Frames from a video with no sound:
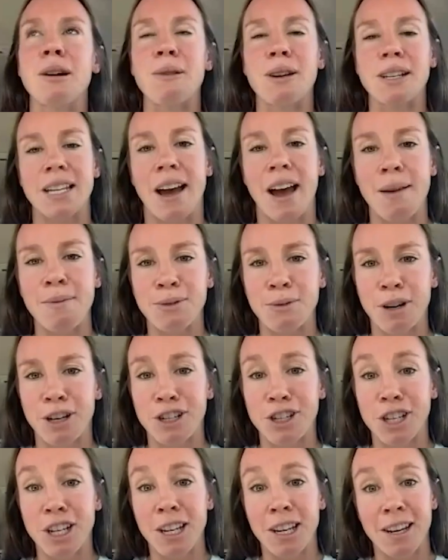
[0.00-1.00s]
were times where
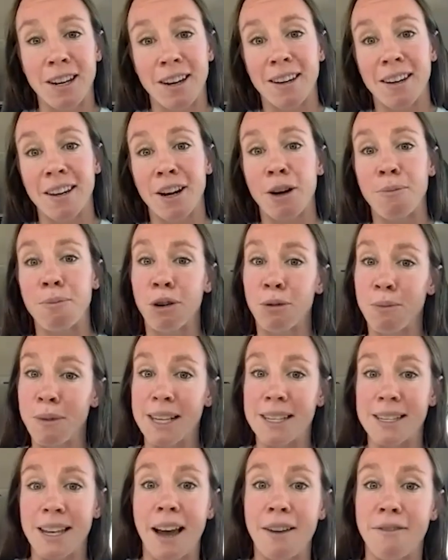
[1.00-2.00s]
she, pull me
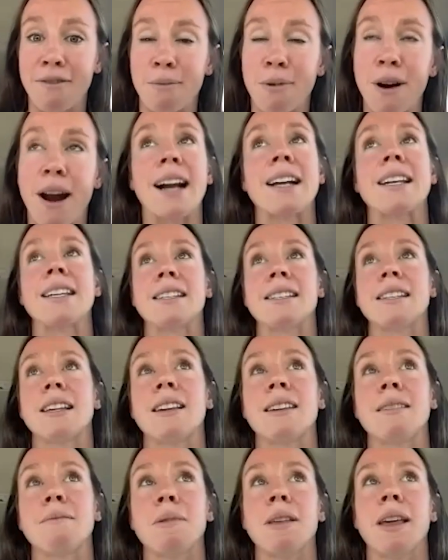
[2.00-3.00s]
aside from practice
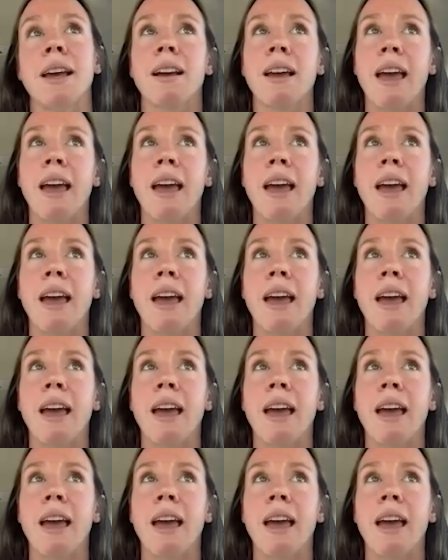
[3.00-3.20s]
and be like,